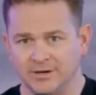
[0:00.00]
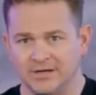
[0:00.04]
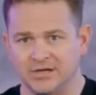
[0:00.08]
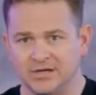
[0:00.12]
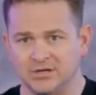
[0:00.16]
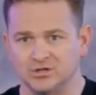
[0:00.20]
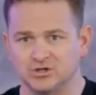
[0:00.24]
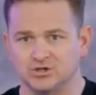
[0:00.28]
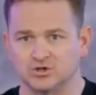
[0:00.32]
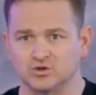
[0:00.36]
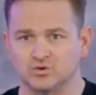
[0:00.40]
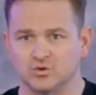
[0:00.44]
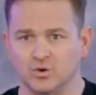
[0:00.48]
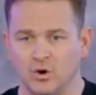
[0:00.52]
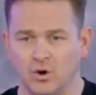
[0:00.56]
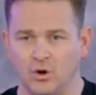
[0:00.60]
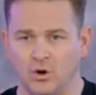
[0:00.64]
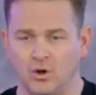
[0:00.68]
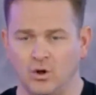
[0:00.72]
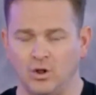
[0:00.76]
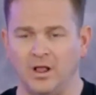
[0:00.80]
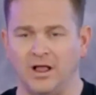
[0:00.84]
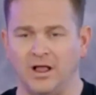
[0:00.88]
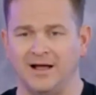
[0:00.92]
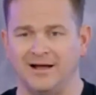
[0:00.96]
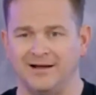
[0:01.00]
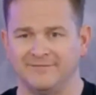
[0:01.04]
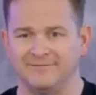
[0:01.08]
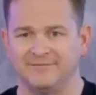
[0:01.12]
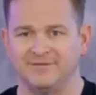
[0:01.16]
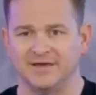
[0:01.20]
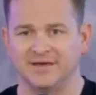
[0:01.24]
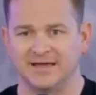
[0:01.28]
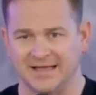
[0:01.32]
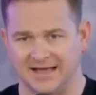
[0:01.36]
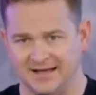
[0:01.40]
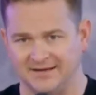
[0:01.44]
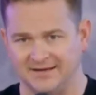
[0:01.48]
control of the
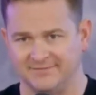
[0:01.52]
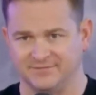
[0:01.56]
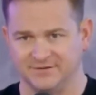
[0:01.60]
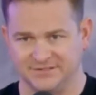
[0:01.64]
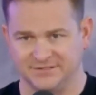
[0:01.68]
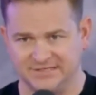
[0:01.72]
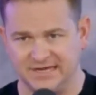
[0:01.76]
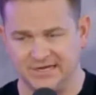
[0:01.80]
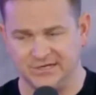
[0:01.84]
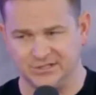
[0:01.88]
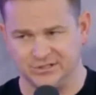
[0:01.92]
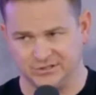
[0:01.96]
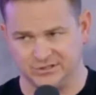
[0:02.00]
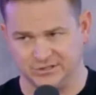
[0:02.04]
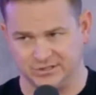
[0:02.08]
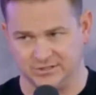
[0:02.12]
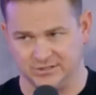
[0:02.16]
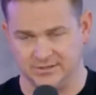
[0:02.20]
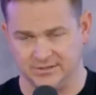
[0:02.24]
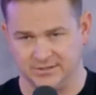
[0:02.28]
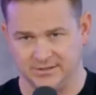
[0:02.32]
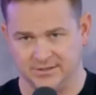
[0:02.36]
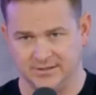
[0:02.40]
conversation.